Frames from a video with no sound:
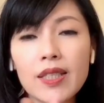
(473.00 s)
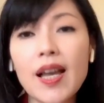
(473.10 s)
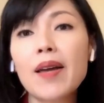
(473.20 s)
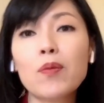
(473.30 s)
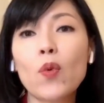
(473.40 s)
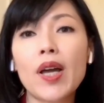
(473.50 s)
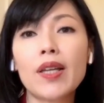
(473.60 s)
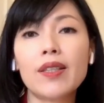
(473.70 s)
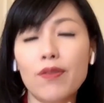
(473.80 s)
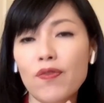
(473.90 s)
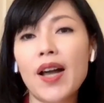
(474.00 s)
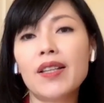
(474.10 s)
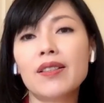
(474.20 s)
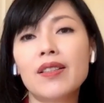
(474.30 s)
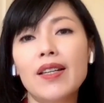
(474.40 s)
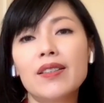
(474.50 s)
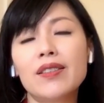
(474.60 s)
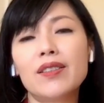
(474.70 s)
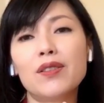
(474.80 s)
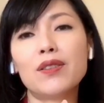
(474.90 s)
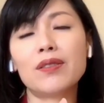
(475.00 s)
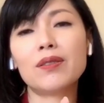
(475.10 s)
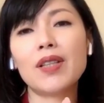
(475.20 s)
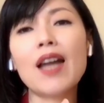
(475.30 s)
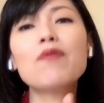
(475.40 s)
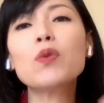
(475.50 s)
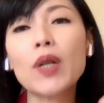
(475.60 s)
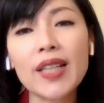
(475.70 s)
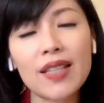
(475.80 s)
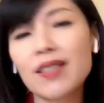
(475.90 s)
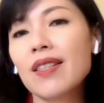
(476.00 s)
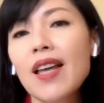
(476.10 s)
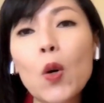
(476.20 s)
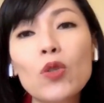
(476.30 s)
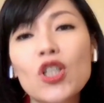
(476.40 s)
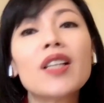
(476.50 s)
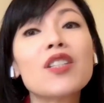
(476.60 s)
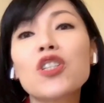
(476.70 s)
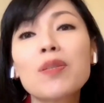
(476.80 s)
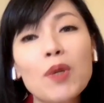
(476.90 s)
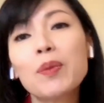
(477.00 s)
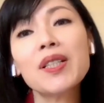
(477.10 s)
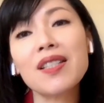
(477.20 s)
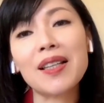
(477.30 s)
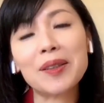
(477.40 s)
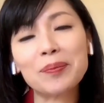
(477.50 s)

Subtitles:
time where they find that, everyone has their own challenging moments now.